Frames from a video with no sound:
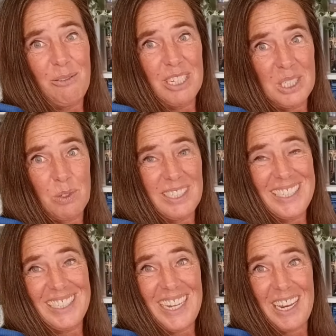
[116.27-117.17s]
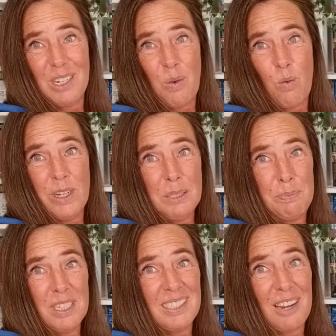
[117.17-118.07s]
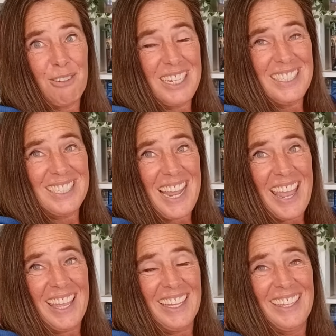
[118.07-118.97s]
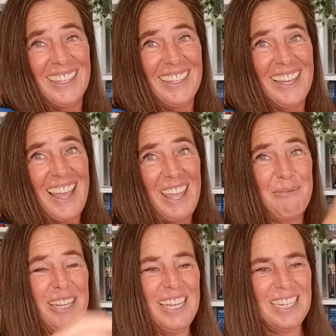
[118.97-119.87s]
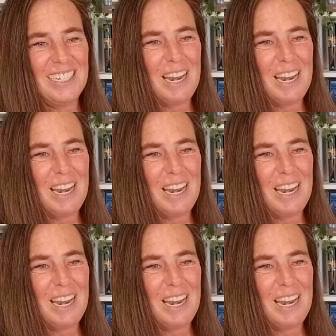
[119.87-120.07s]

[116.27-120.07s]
which will dictate which books I read today. And we get